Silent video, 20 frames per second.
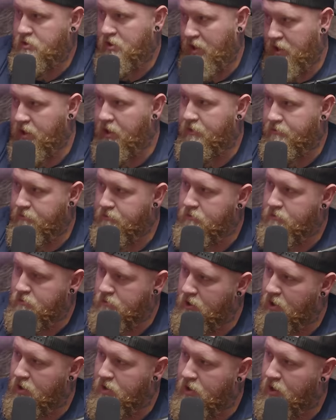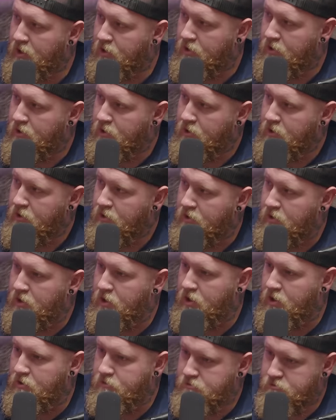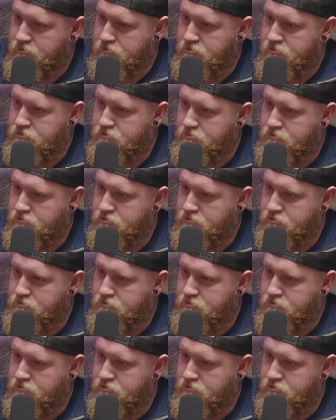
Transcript: Is that crap? Mine's just like that's so boring,